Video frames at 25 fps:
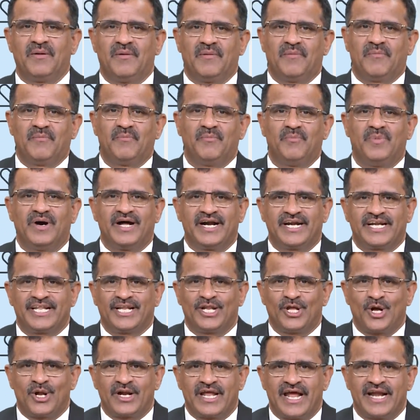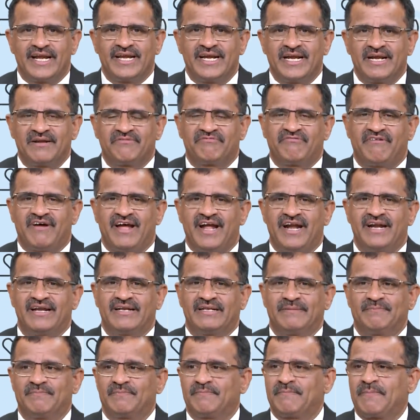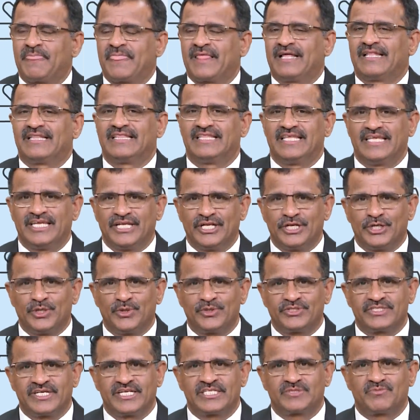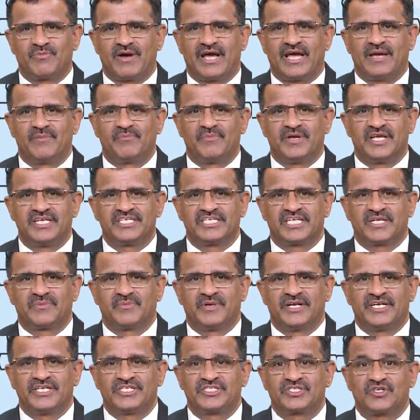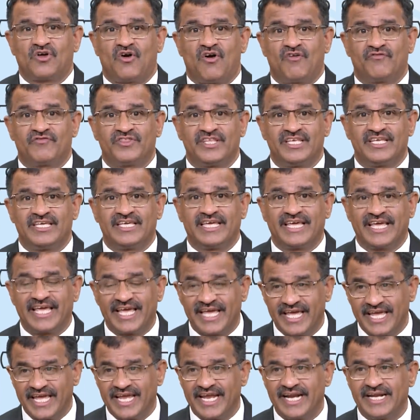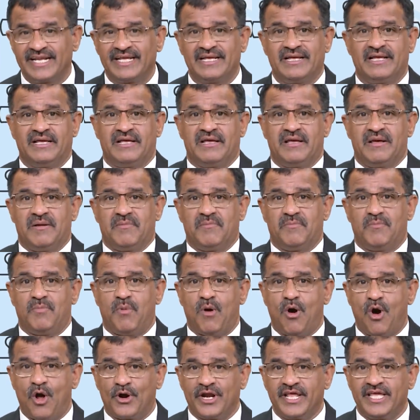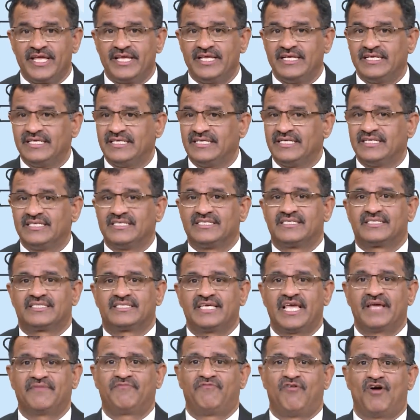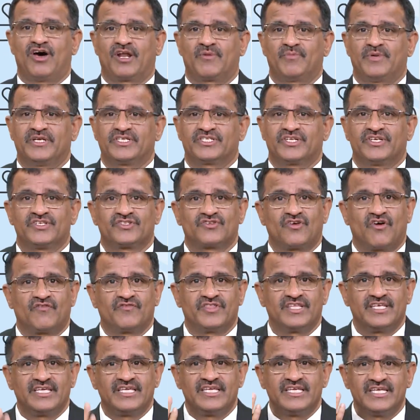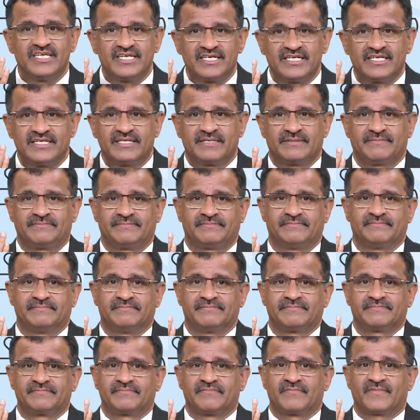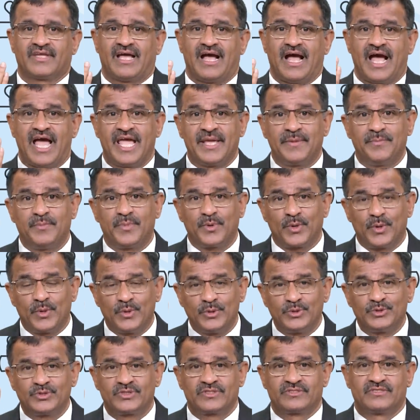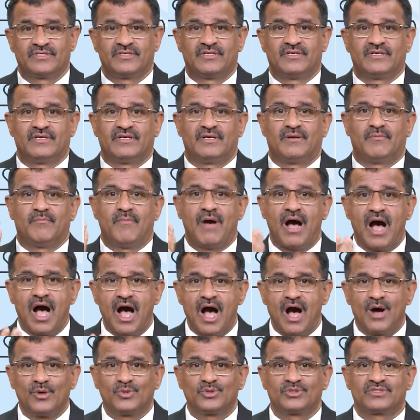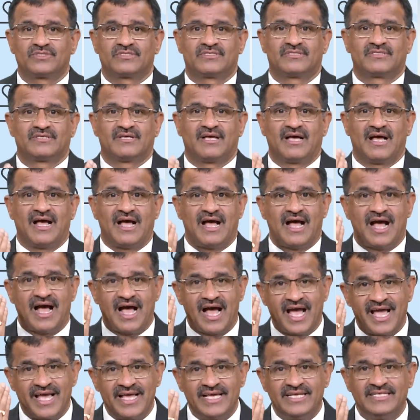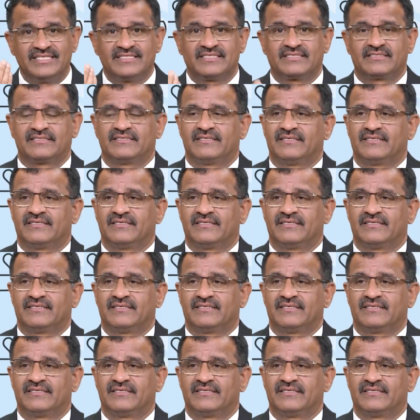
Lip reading: Bertillon identified the individuals by measurements of the head, body, shape formations of the ear, eyebrows, mouth, eyes,